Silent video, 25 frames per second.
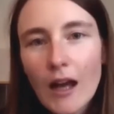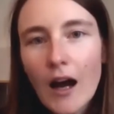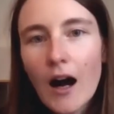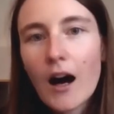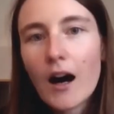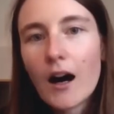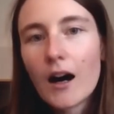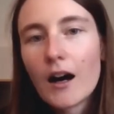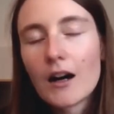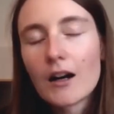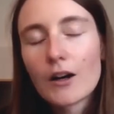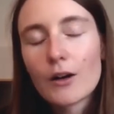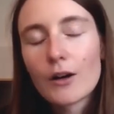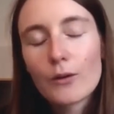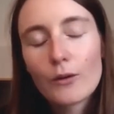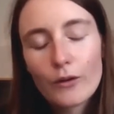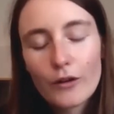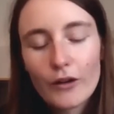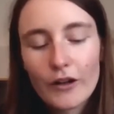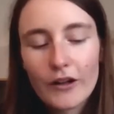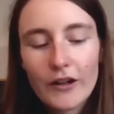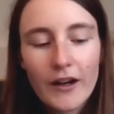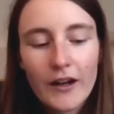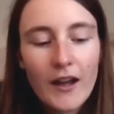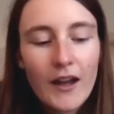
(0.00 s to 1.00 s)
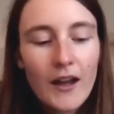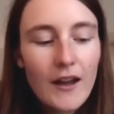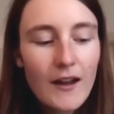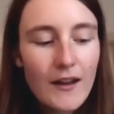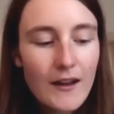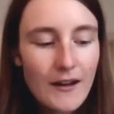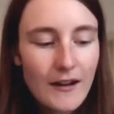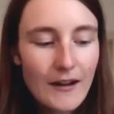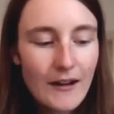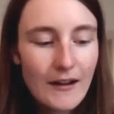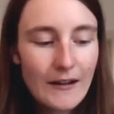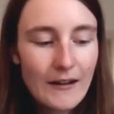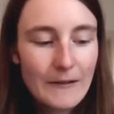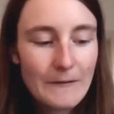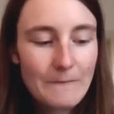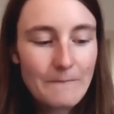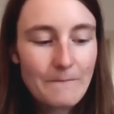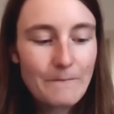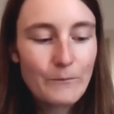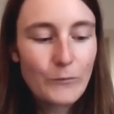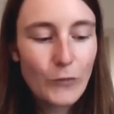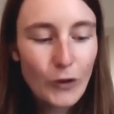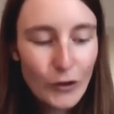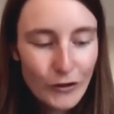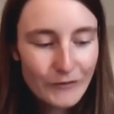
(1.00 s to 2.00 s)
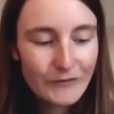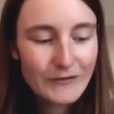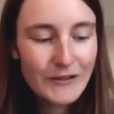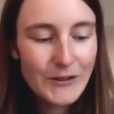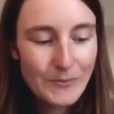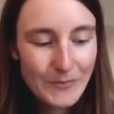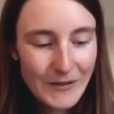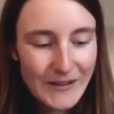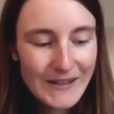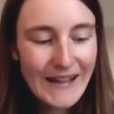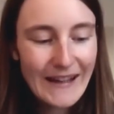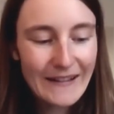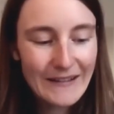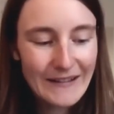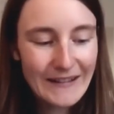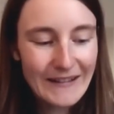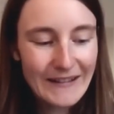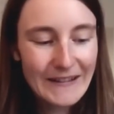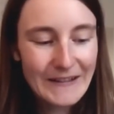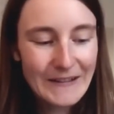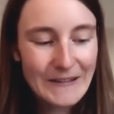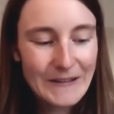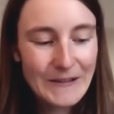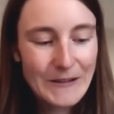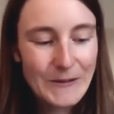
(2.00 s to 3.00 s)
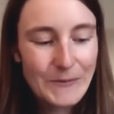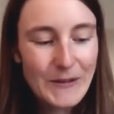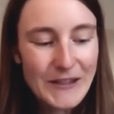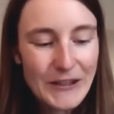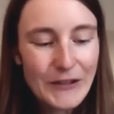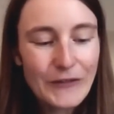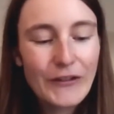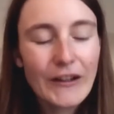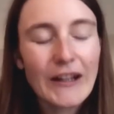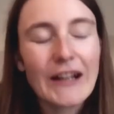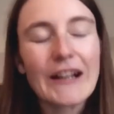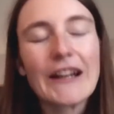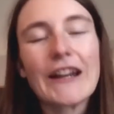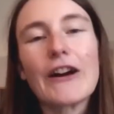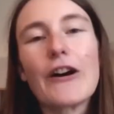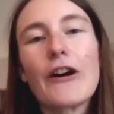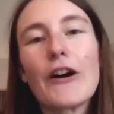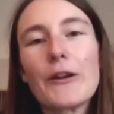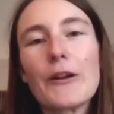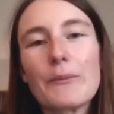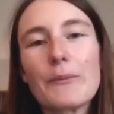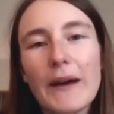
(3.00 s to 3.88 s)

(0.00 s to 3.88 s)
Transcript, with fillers: uh, or um, more uh, specifically on